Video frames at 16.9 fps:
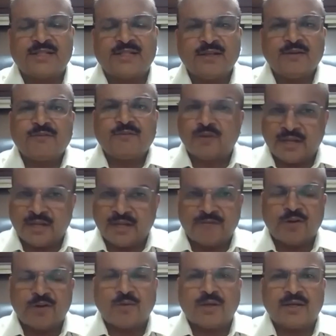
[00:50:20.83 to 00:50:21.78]
for
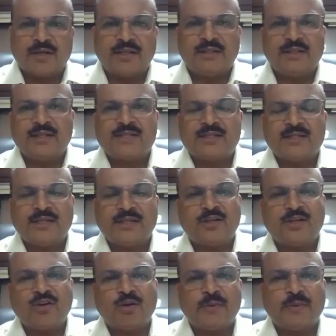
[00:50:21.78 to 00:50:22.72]
everyone in this
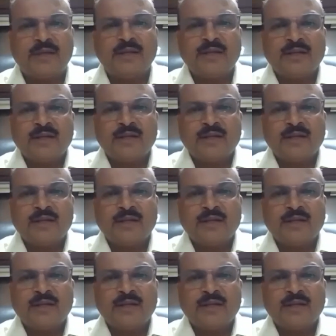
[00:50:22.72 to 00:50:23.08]
economy,